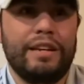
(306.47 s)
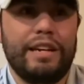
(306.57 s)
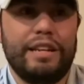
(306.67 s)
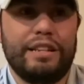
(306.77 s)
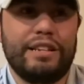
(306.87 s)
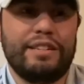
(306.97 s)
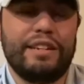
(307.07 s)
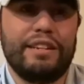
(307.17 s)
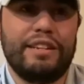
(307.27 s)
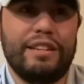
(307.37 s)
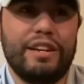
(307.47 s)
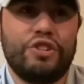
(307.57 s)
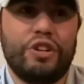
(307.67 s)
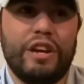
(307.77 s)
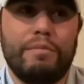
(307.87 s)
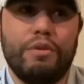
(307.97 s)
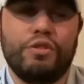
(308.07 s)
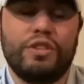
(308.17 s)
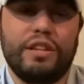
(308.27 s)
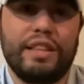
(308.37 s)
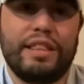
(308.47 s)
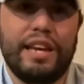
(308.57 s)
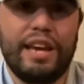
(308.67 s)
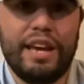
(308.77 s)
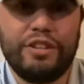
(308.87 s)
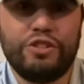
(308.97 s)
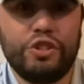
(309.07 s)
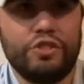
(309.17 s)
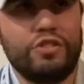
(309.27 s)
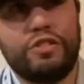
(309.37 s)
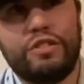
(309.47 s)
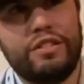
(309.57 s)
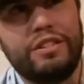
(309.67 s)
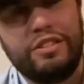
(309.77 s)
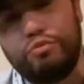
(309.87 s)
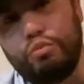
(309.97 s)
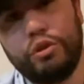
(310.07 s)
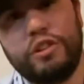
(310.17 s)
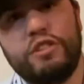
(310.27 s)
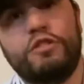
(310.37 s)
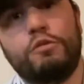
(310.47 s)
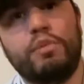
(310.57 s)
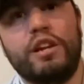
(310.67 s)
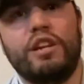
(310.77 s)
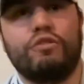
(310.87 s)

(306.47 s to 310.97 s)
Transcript: and the testing I did yesterday, I'm noticing that the S just is really spinny.